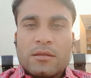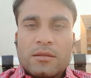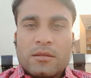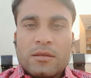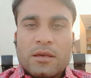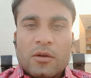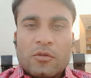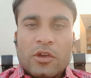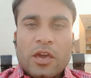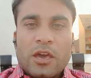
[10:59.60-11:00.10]

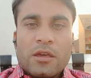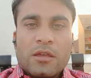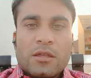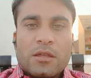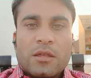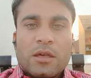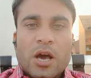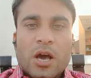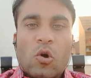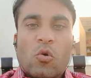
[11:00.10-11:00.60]
Okay,
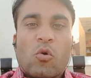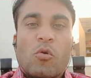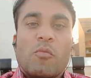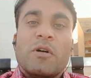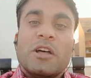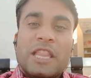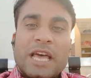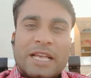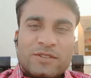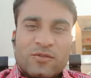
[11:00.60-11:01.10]
a
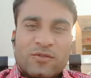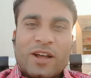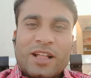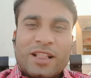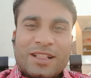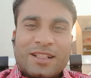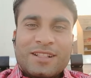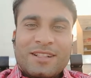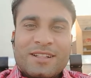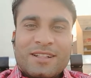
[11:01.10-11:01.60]
woman as
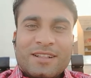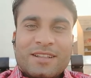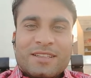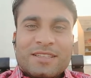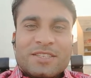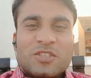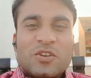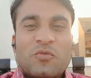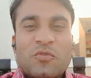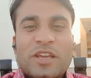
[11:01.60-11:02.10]
well.
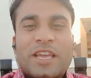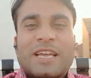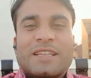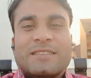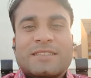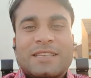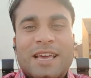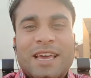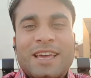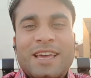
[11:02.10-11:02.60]
So we can
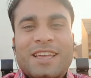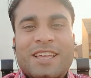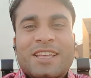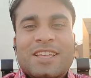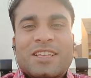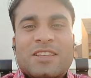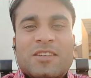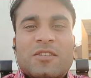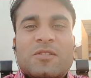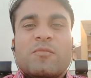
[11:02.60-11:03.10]
say
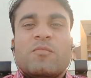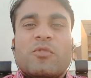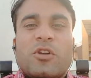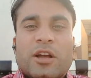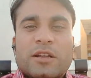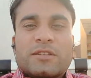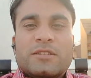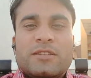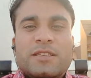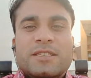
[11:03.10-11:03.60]

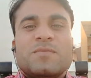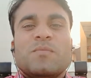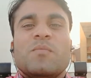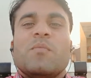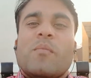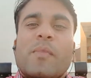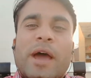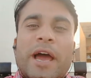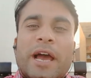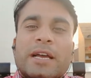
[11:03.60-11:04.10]
practice
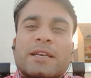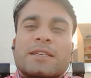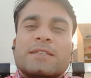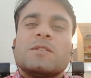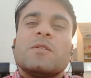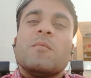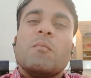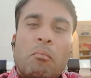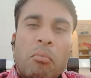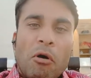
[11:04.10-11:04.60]
makes
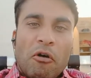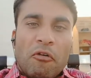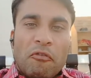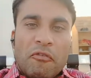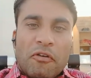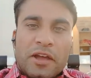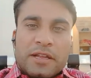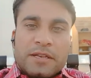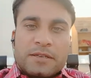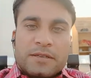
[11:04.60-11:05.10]

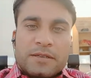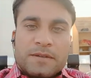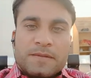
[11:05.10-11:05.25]
perfect.